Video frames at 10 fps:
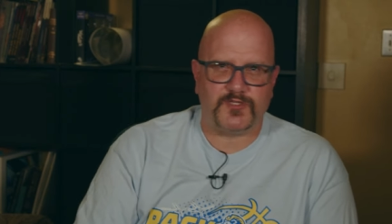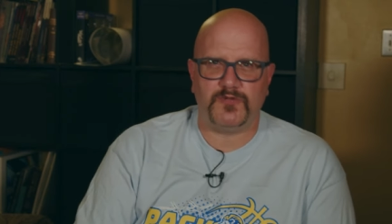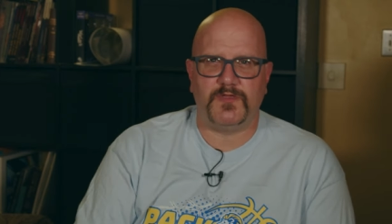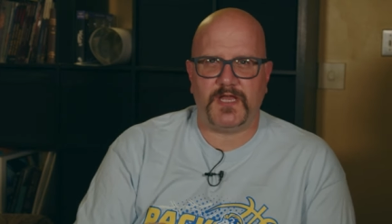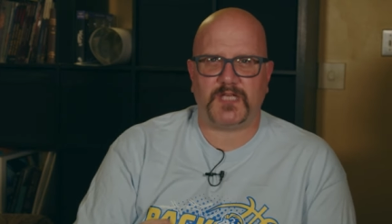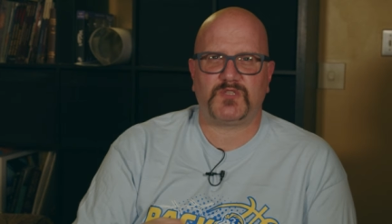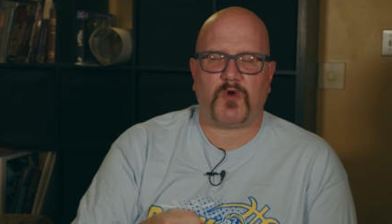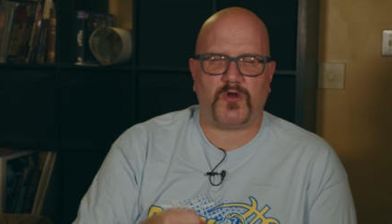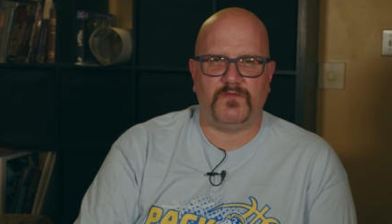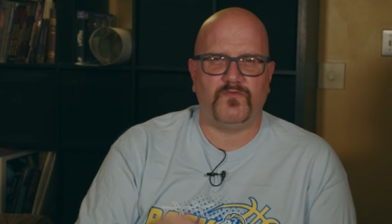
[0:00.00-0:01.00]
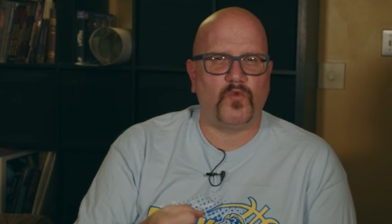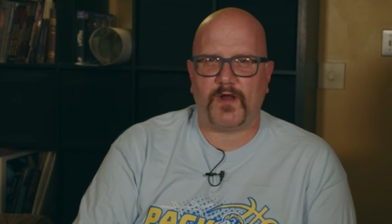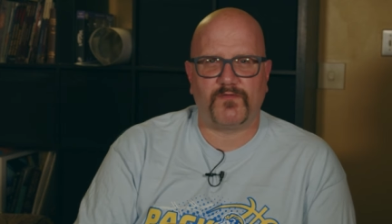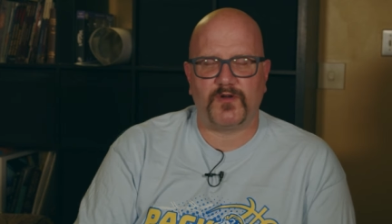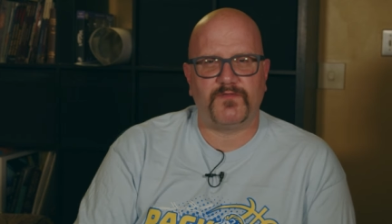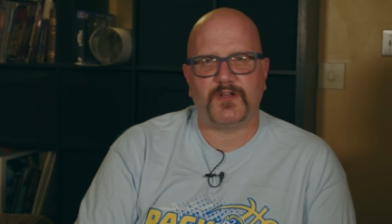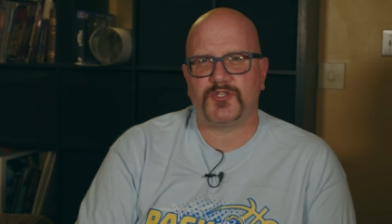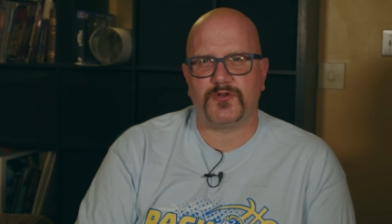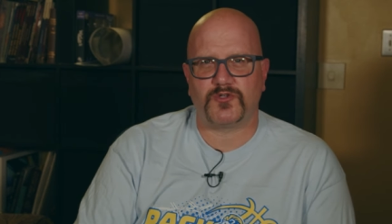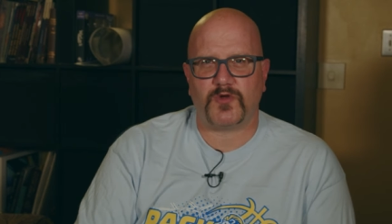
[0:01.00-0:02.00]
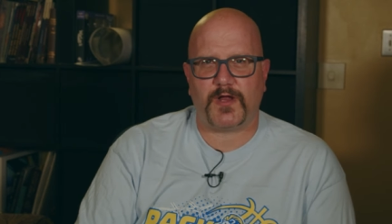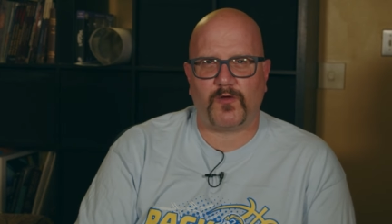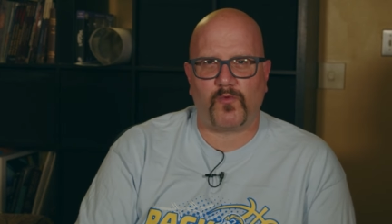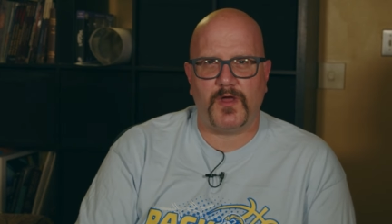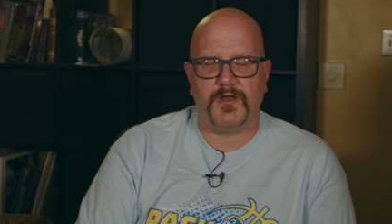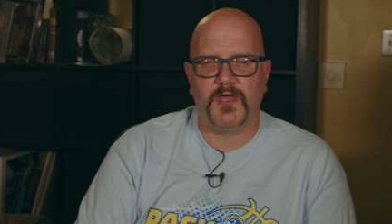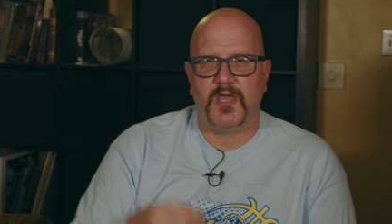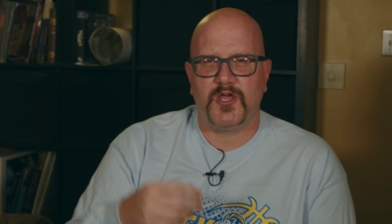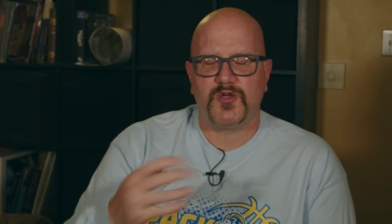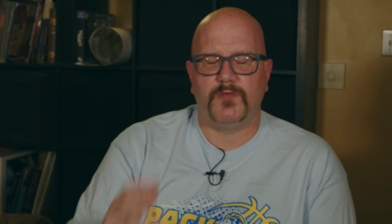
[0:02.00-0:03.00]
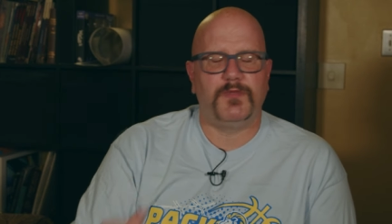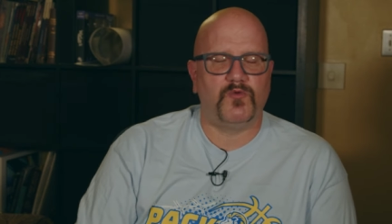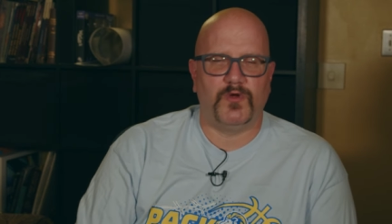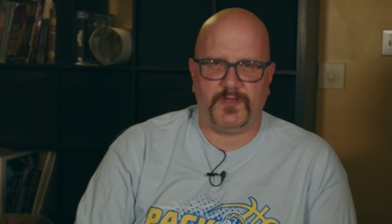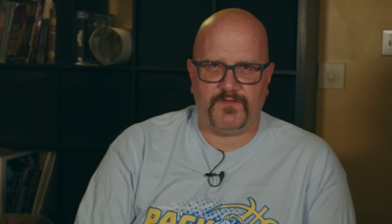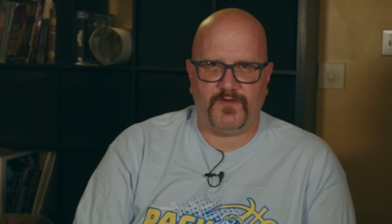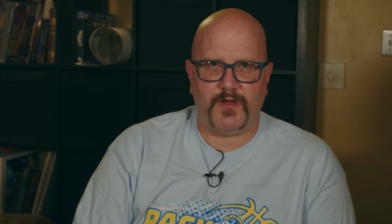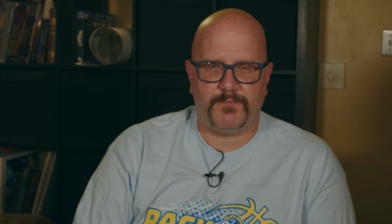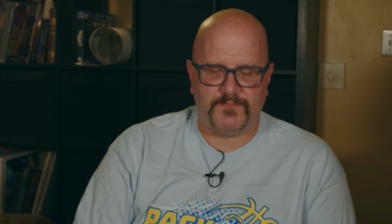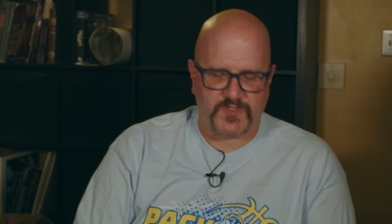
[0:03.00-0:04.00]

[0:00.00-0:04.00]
to the next part of whatever adventure you're trying to run could be really fun.